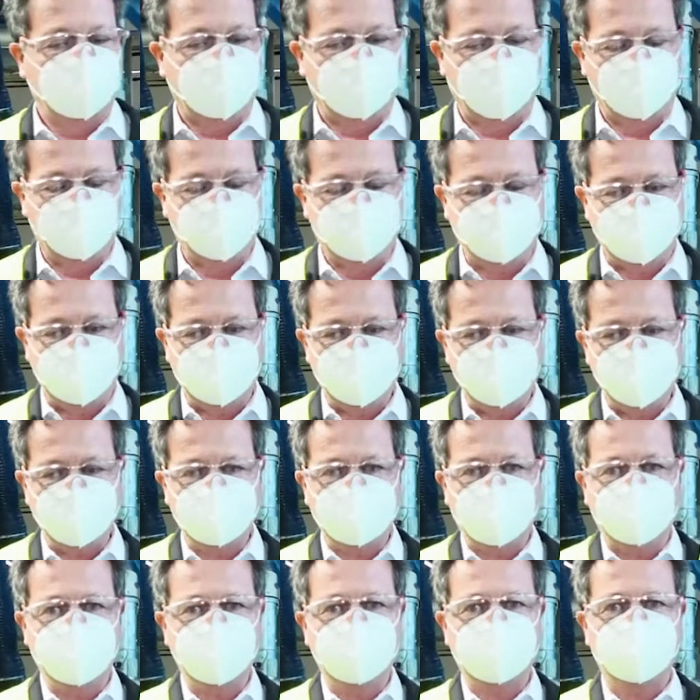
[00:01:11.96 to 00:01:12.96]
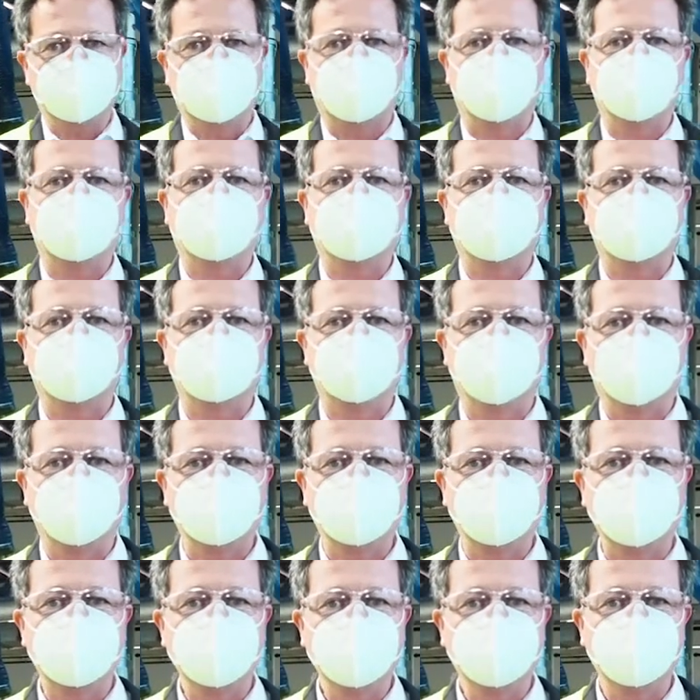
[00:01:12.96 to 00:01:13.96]
our people come to work in the
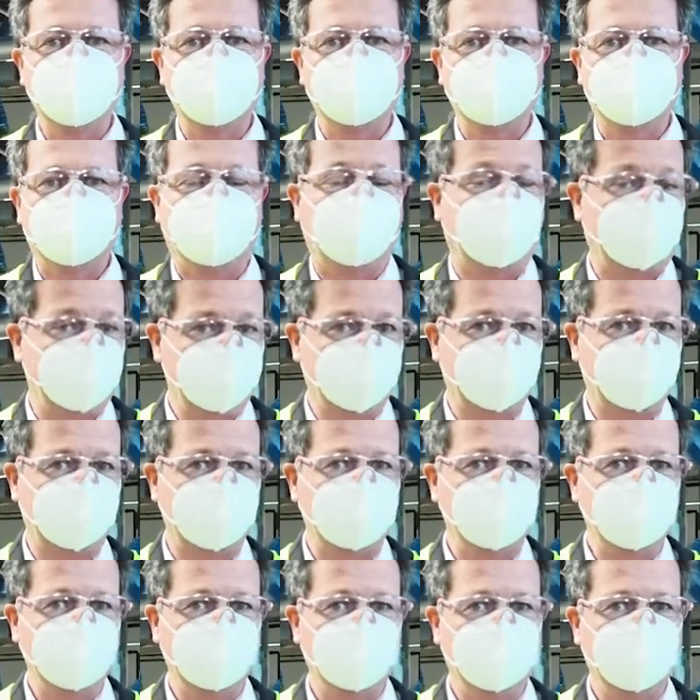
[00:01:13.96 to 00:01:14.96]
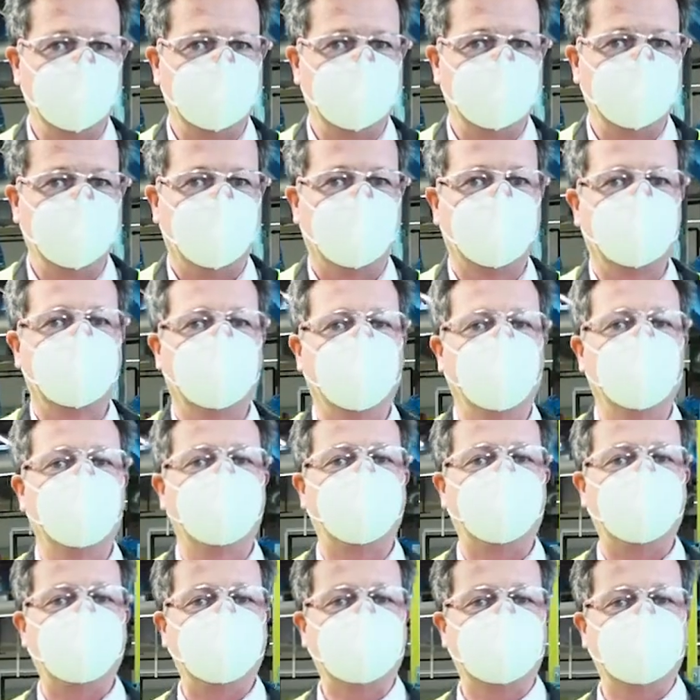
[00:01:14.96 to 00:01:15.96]
morning, healthy, and go
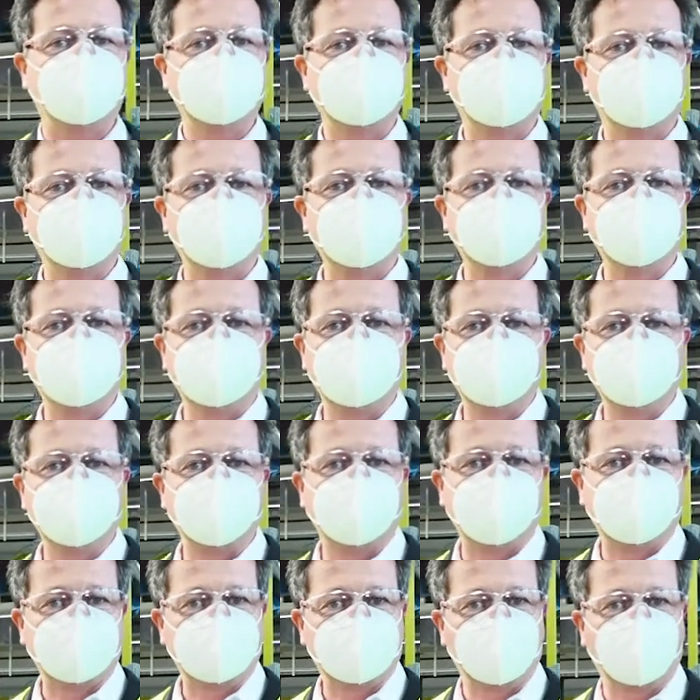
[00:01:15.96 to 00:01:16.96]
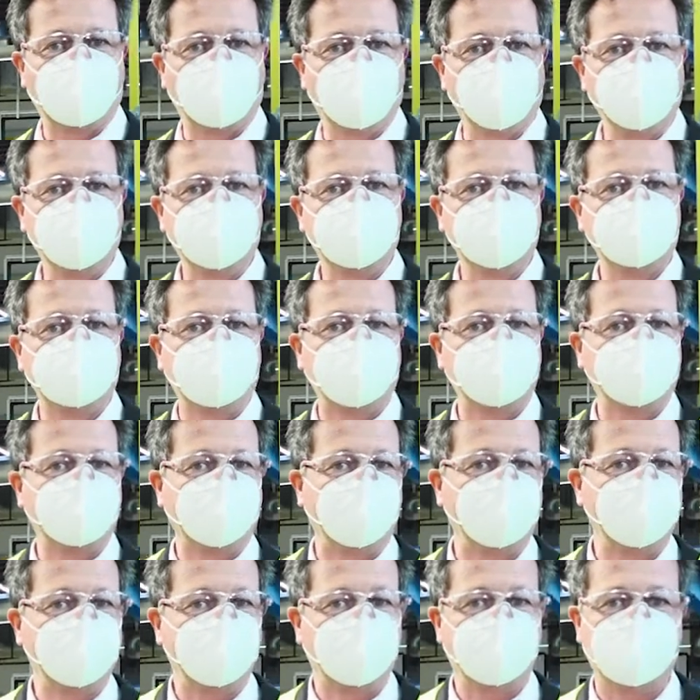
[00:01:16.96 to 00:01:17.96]
back in the evening, back home to their
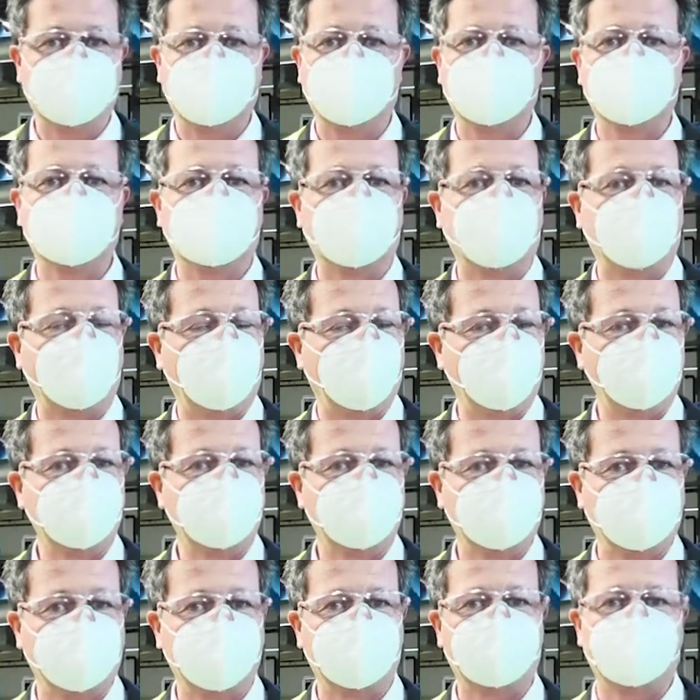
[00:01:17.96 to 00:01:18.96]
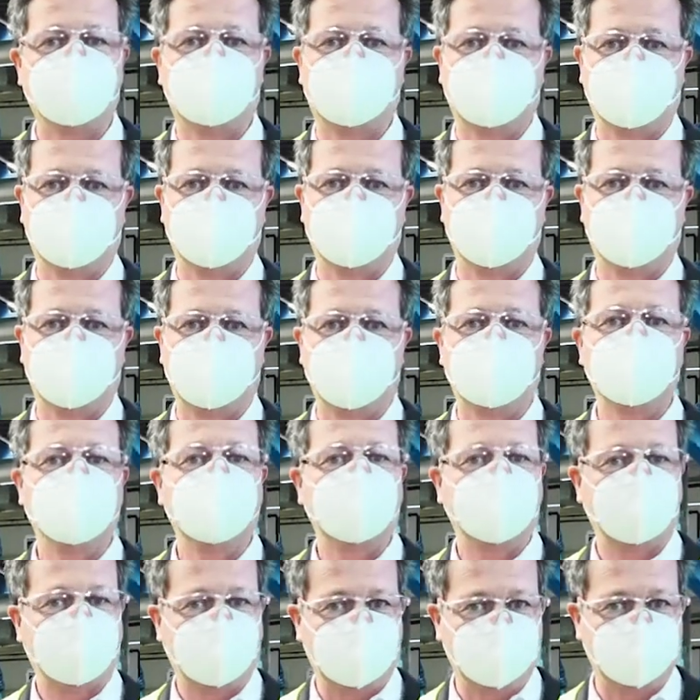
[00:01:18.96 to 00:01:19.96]
family and their loved ones in the evening,
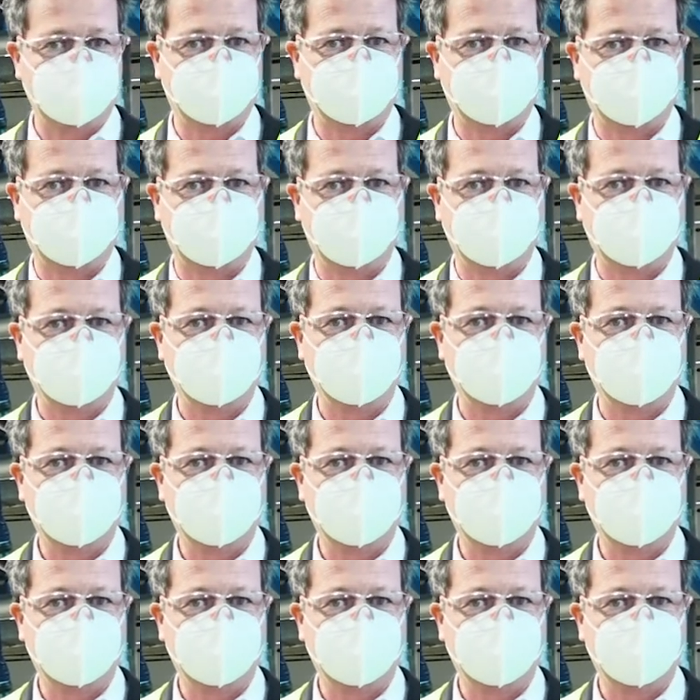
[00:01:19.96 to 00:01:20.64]
healthy.